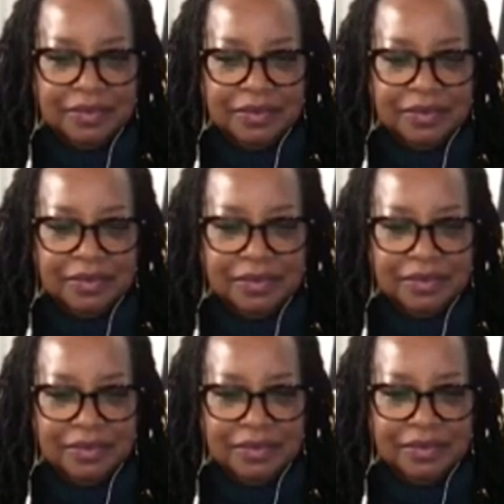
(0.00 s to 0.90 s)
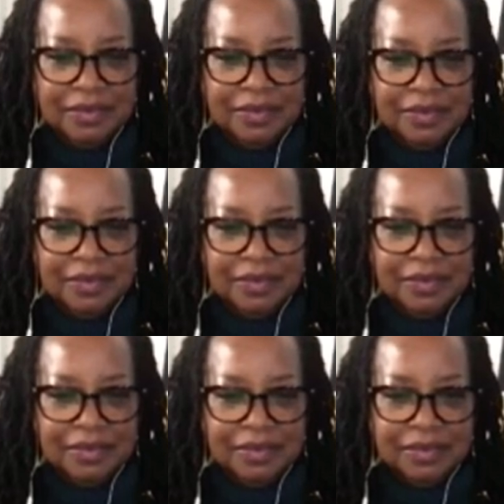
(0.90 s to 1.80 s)

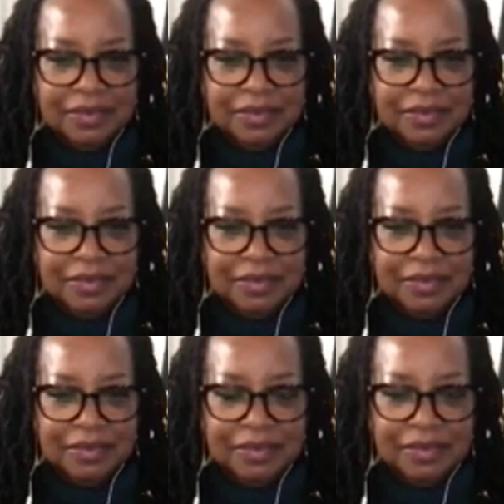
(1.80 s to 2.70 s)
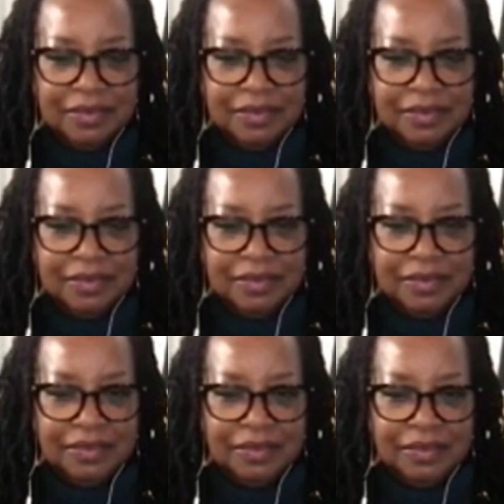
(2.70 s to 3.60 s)

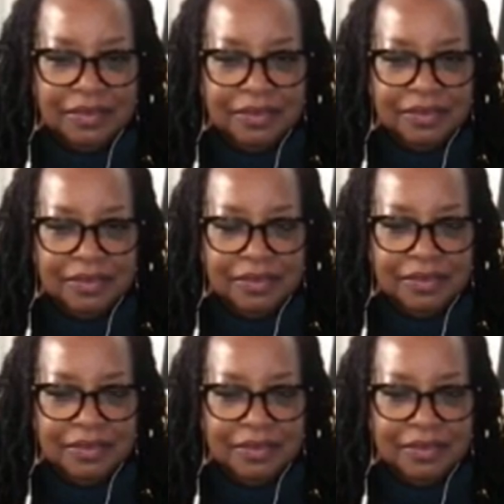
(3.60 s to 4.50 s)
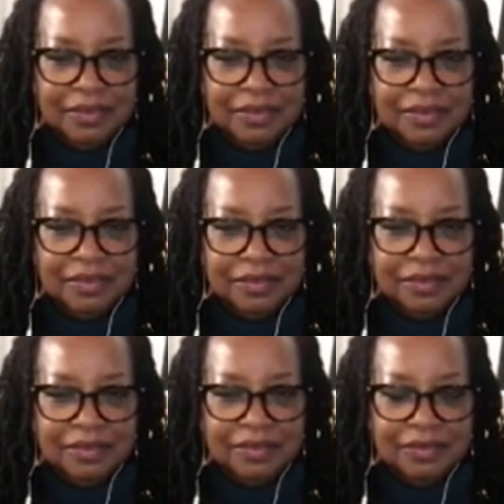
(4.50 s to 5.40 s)

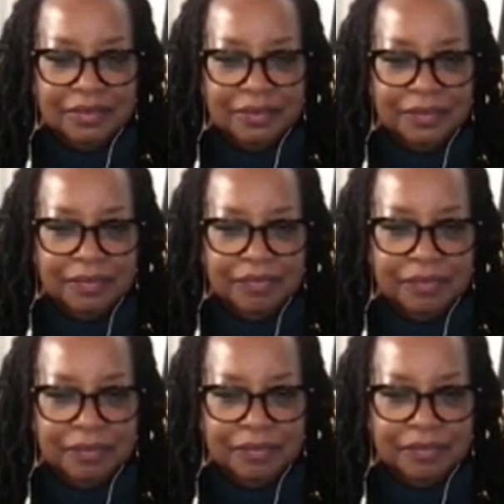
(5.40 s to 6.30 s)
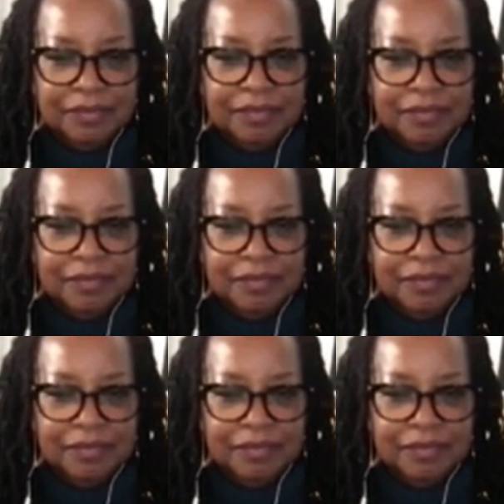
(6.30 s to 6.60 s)
[no speech]